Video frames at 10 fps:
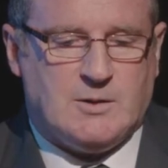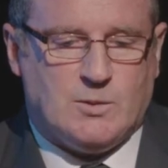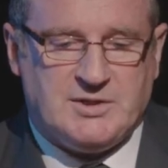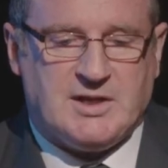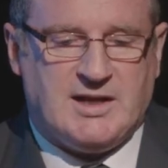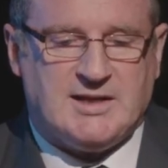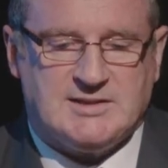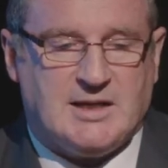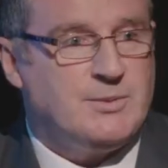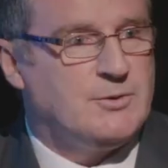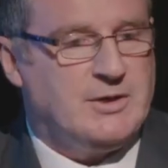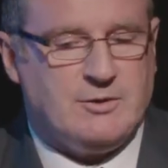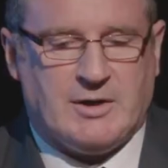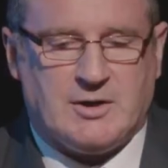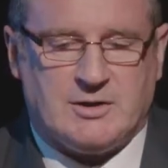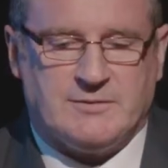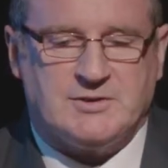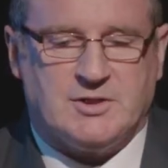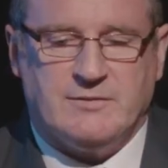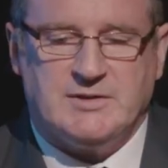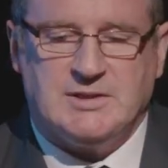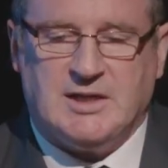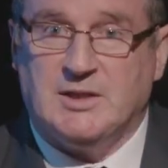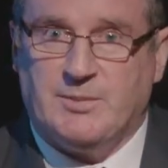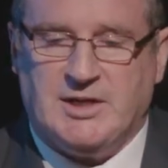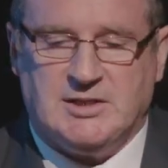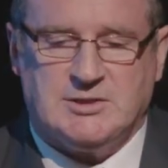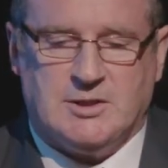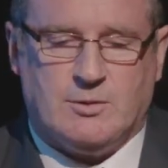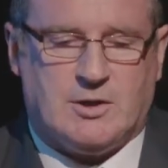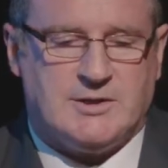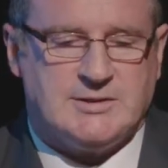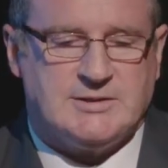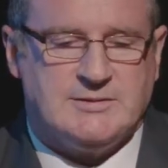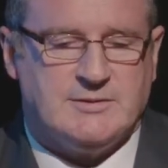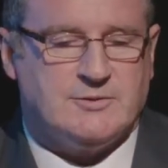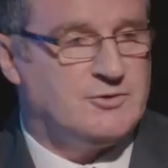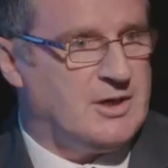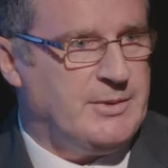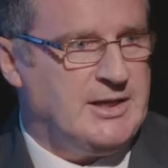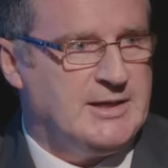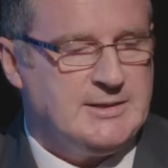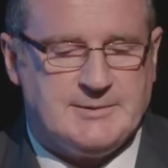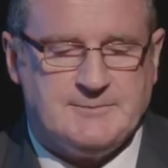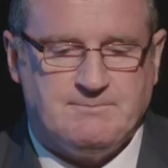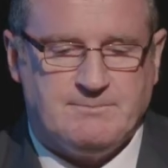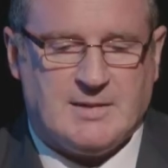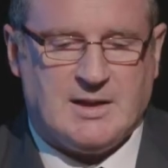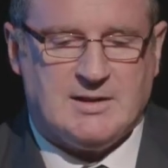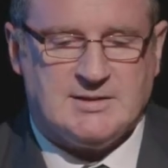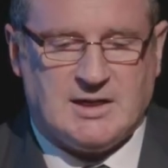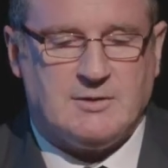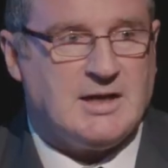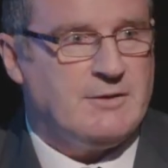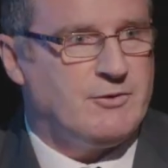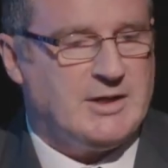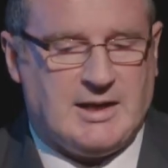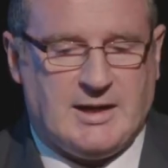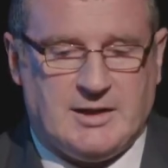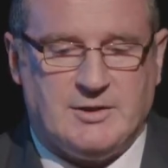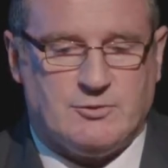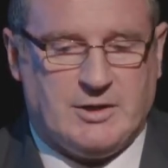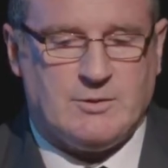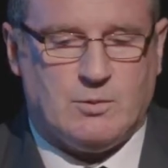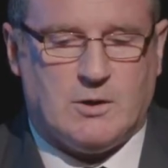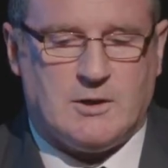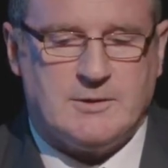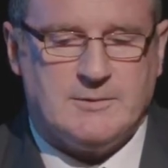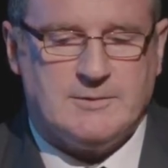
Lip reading: with an exemplary record of service in the Peninsular Wars, the Crimea, South Africa and the Great War,